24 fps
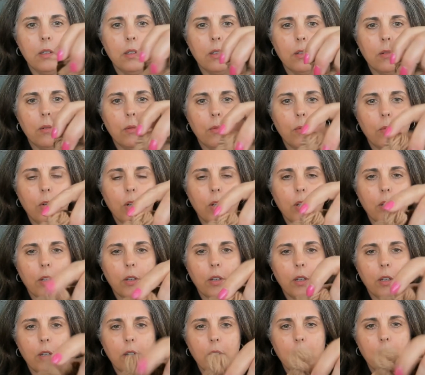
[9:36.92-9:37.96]

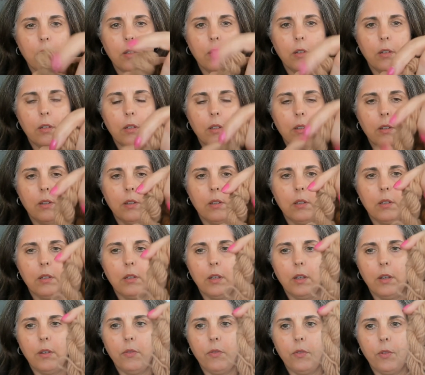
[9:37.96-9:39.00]
walnut,
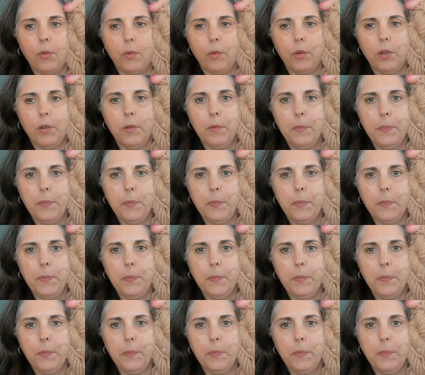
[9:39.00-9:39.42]
if you will.